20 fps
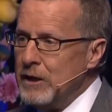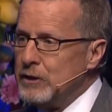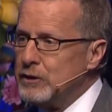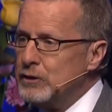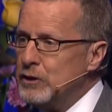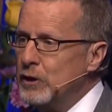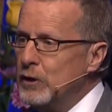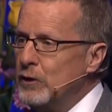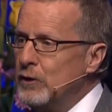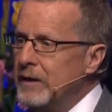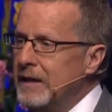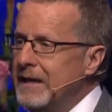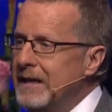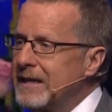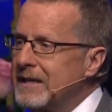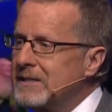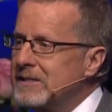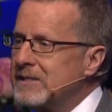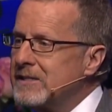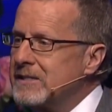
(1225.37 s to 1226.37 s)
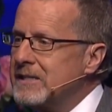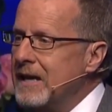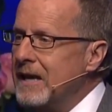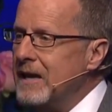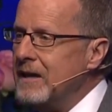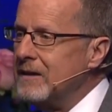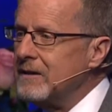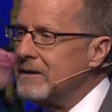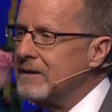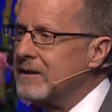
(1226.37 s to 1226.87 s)
to the
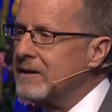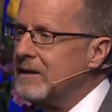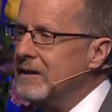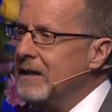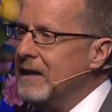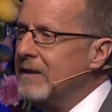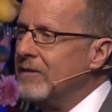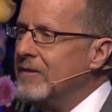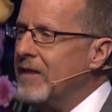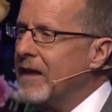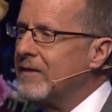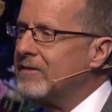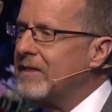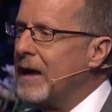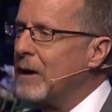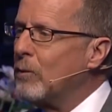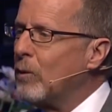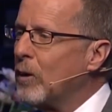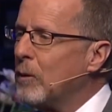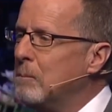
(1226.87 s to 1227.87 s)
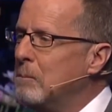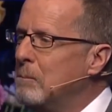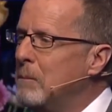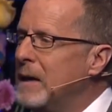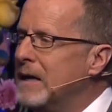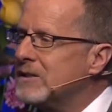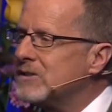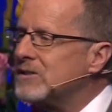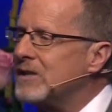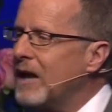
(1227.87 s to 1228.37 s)
extent that they were
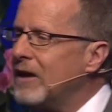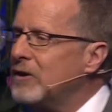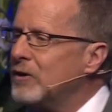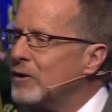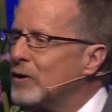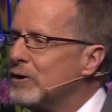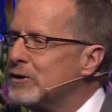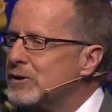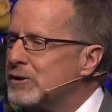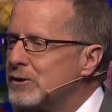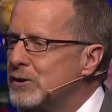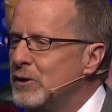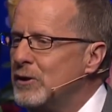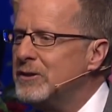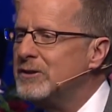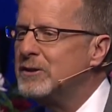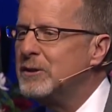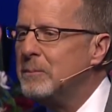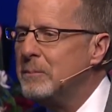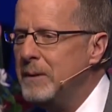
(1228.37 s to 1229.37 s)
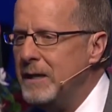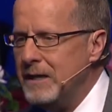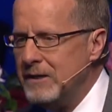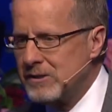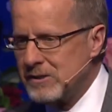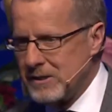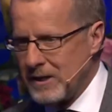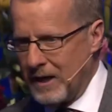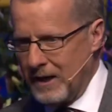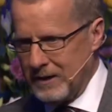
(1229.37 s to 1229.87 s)
misunderstood to be
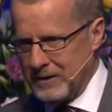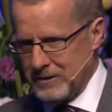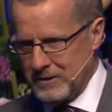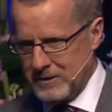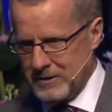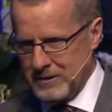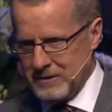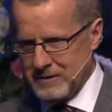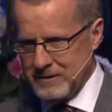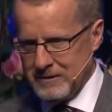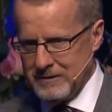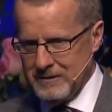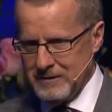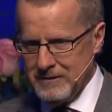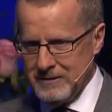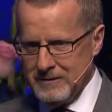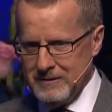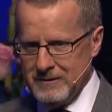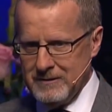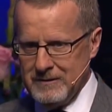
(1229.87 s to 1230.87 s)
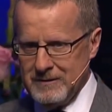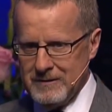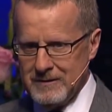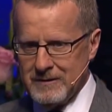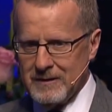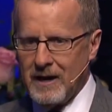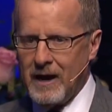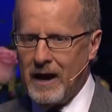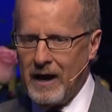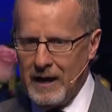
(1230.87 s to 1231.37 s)
such,
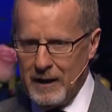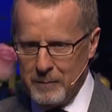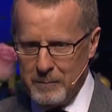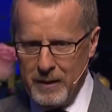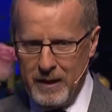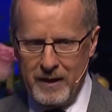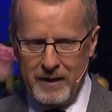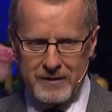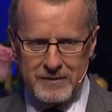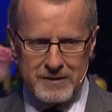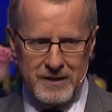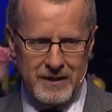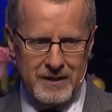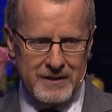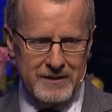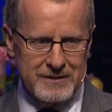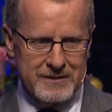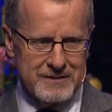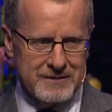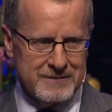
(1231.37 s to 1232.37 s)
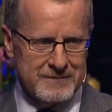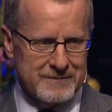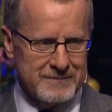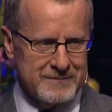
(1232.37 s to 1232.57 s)
I apologize.